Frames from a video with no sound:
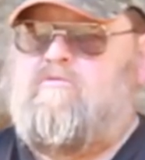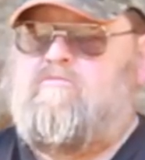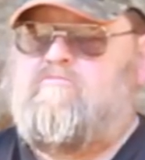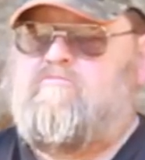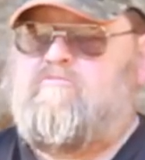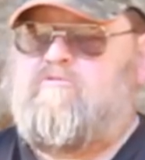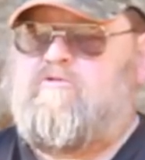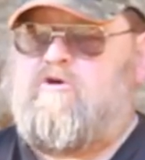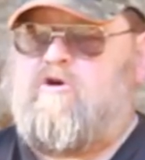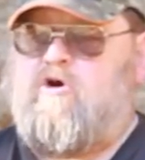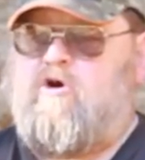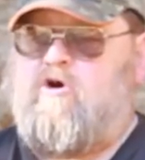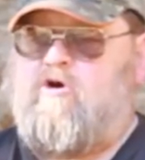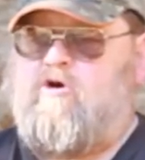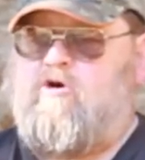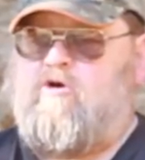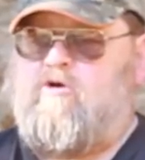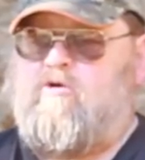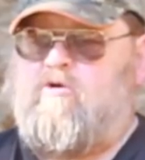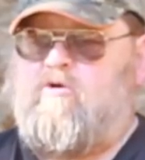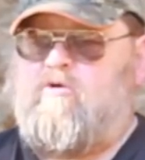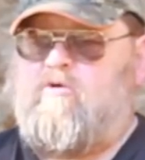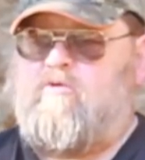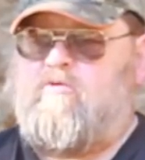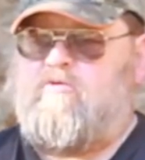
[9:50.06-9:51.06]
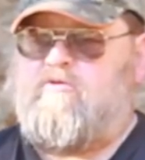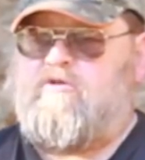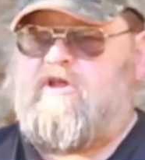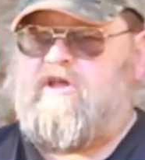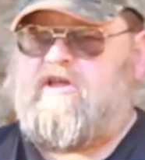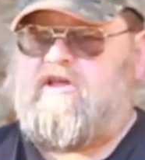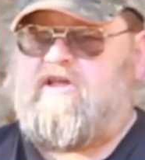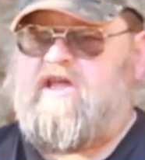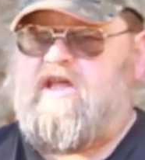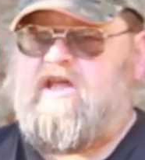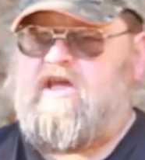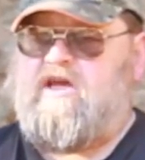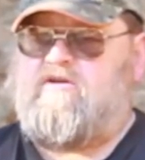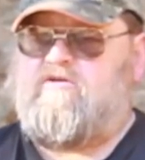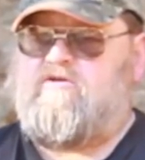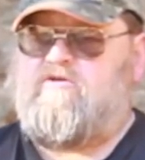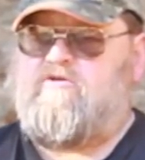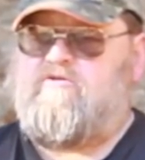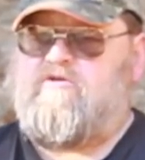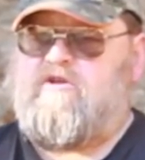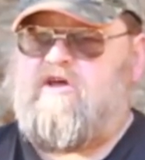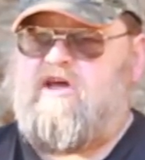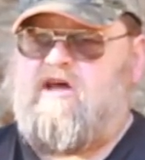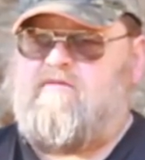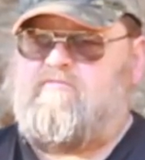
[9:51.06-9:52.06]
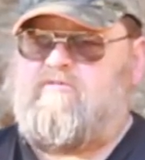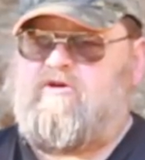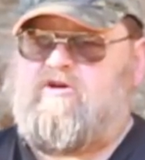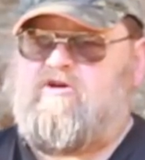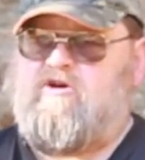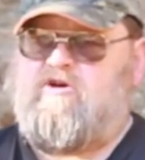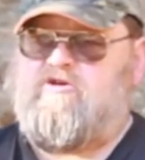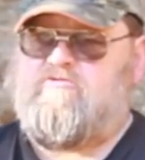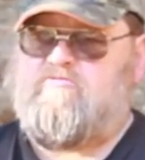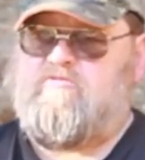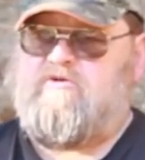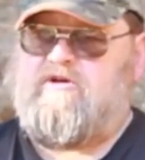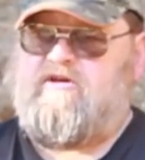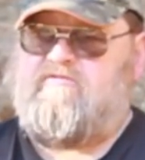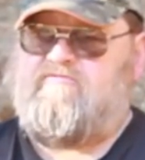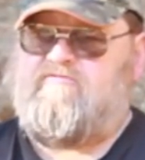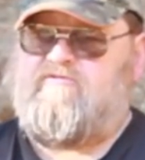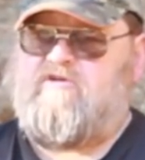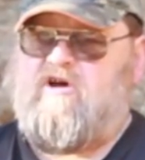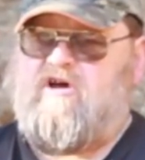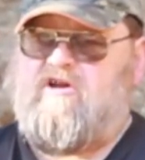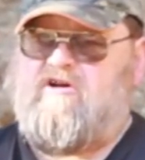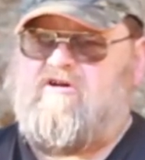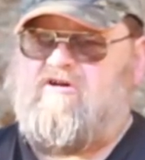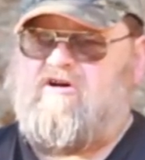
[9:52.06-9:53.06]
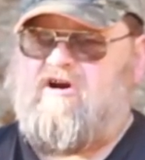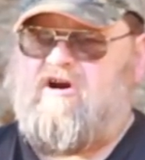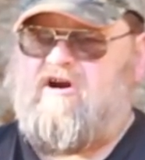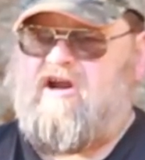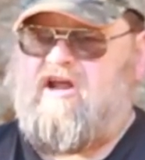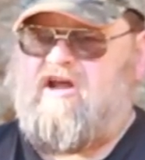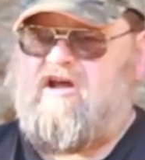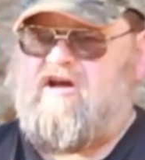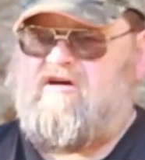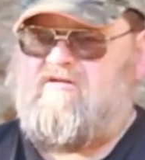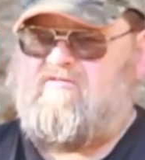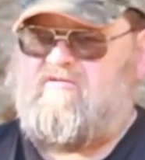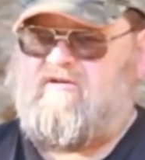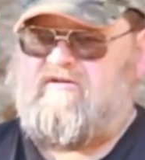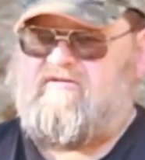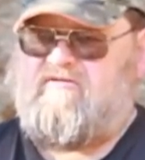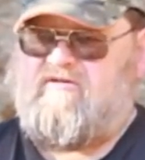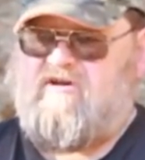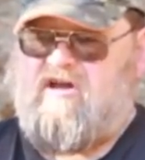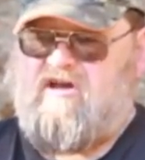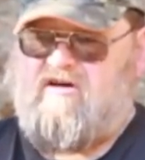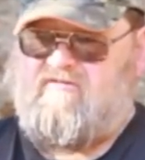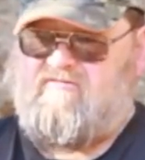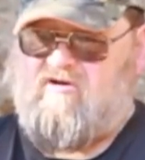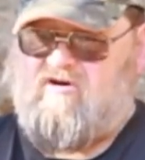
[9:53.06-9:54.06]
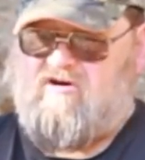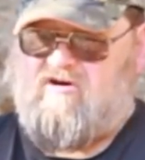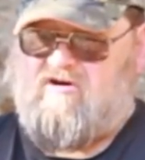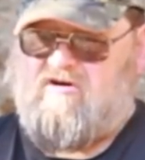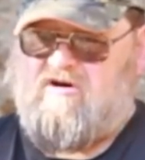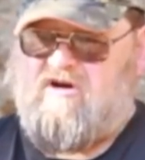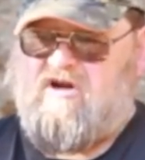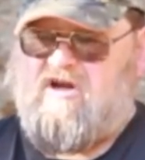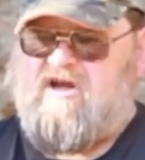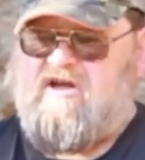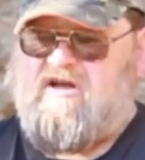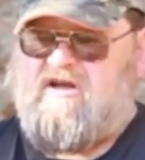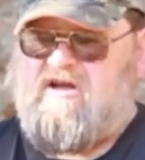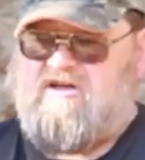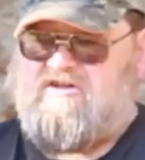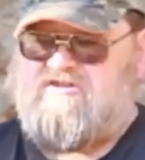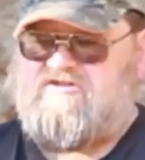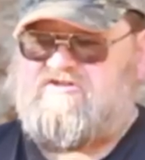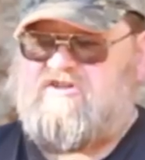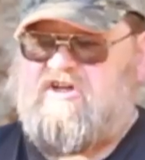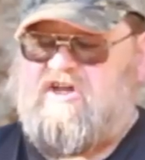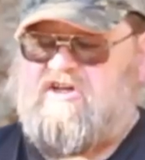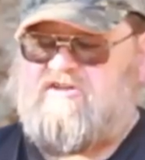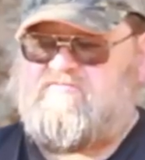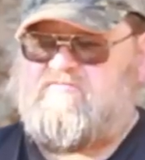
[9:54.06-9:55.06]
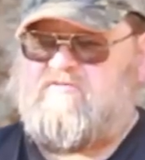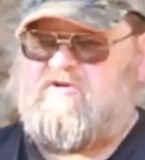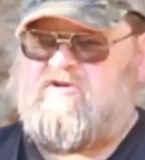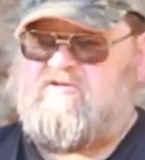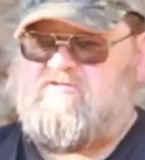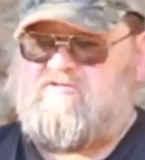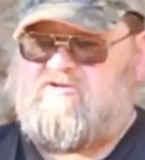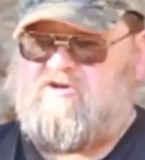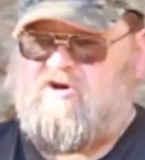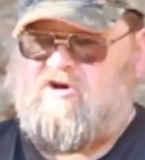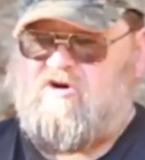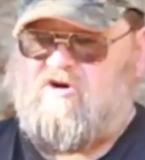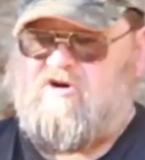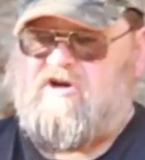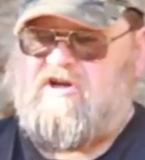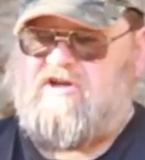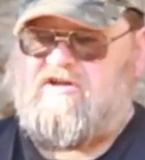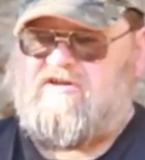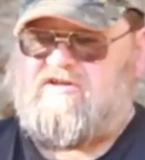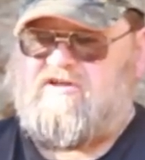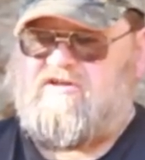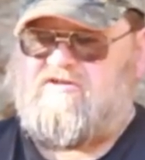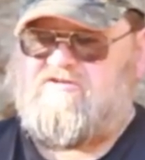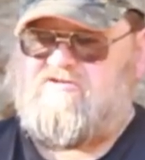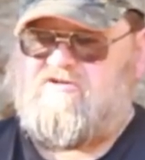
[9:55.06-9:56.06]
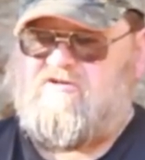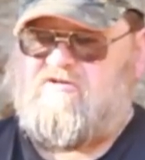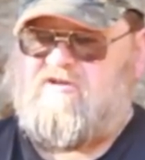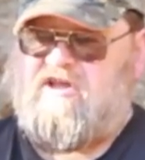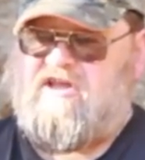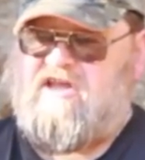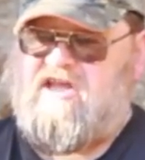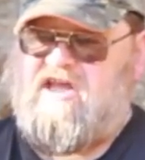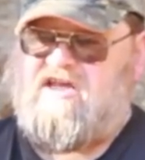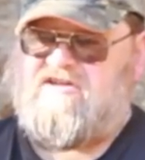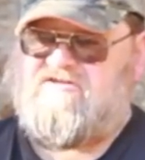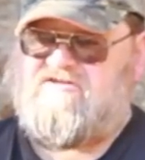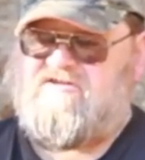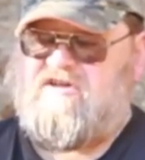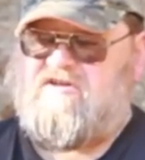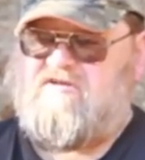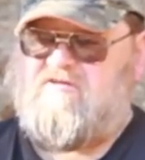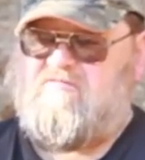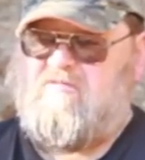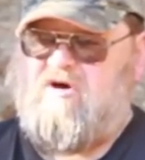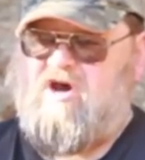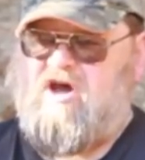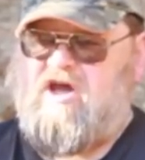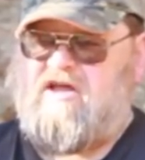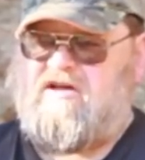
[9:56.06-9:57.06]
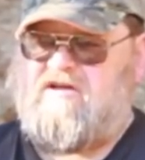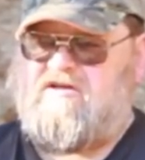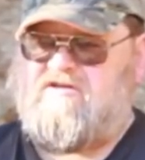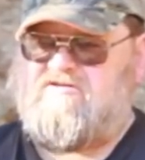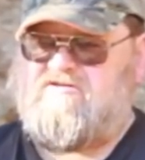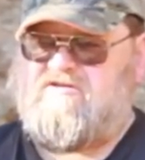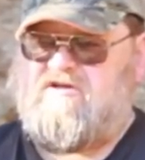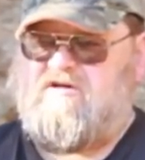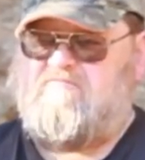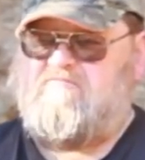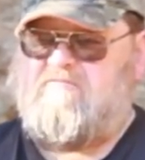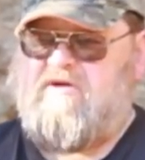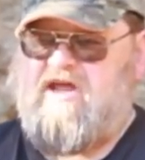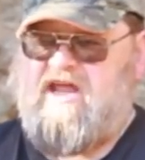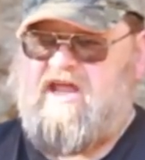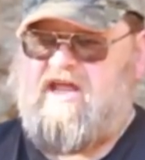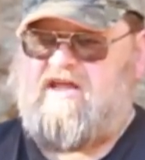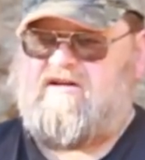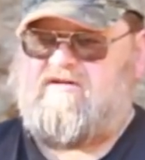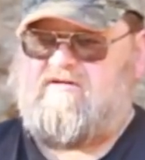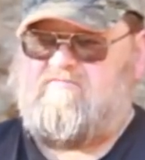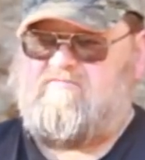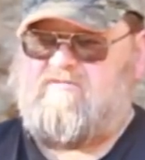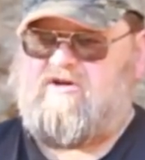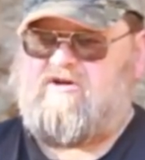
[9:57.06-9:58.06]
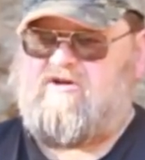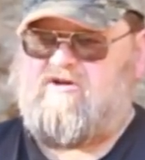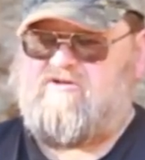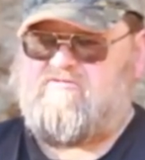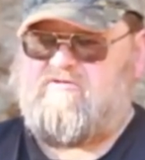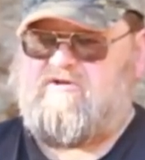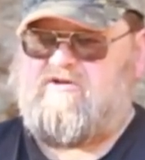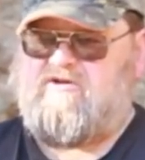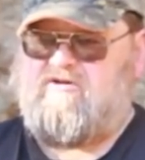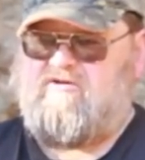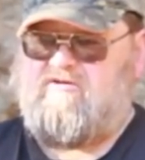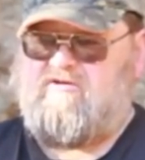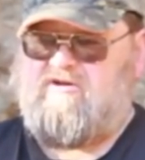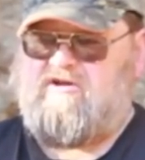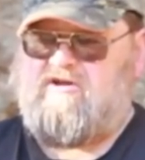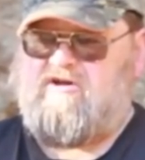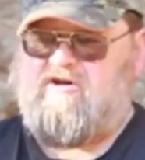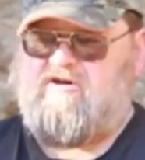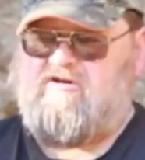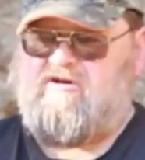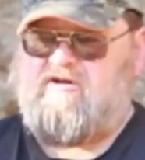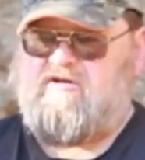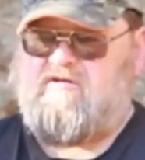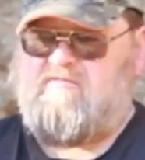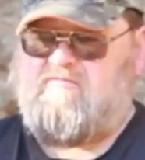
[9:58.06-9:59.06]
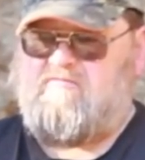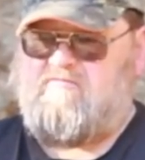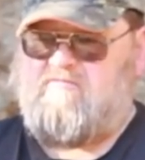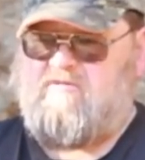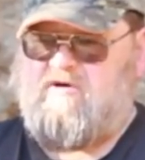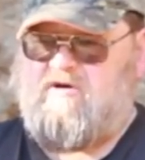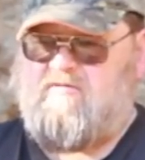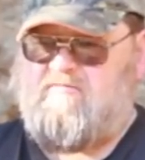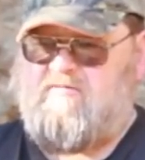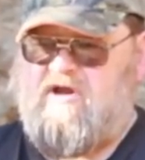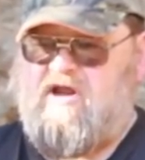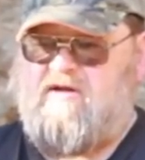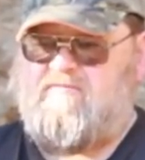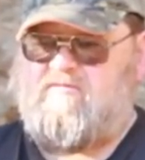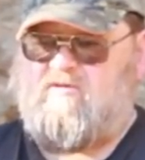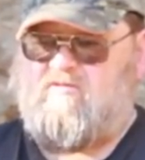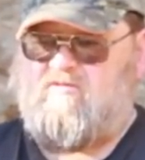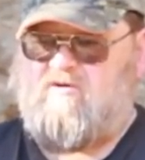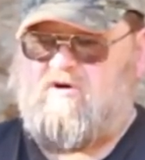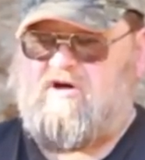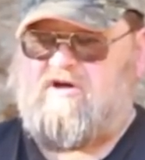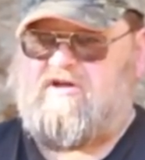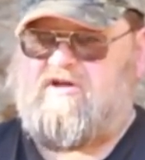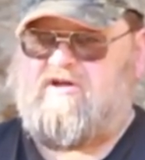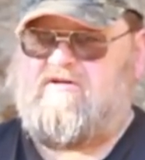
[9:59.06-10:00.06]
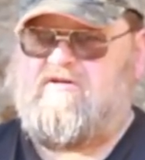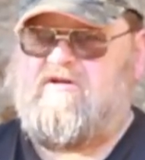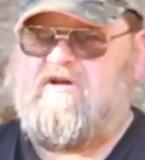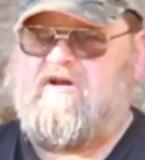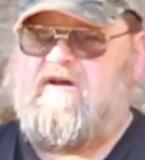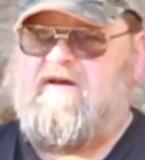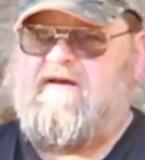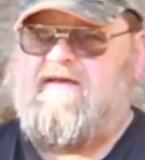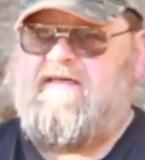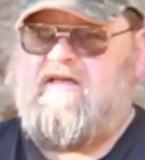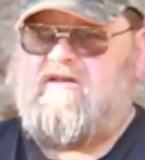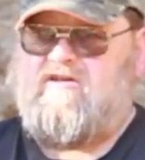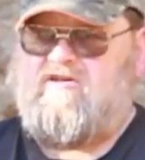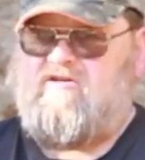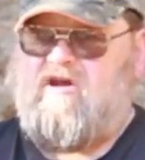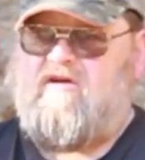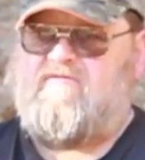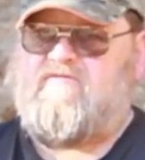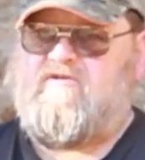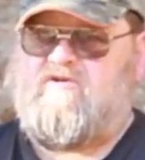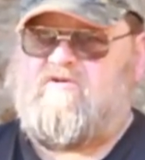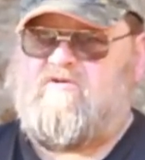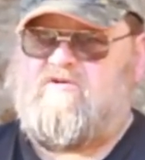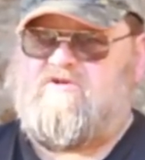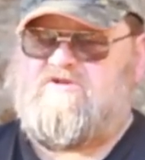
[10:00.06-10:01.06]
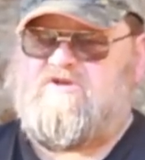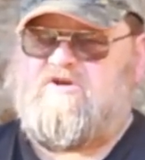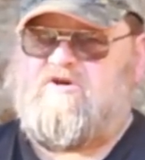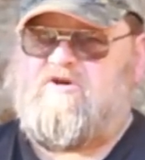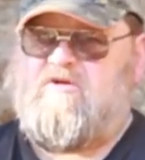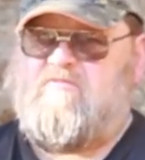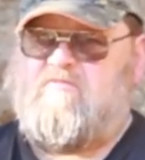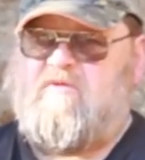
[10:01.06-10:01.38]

No, they can't do that because we've done our, uh, we have our assessment current, and so they can't say the mine is abandoned because we do the yearly uh, paperwork, and you have to do a certain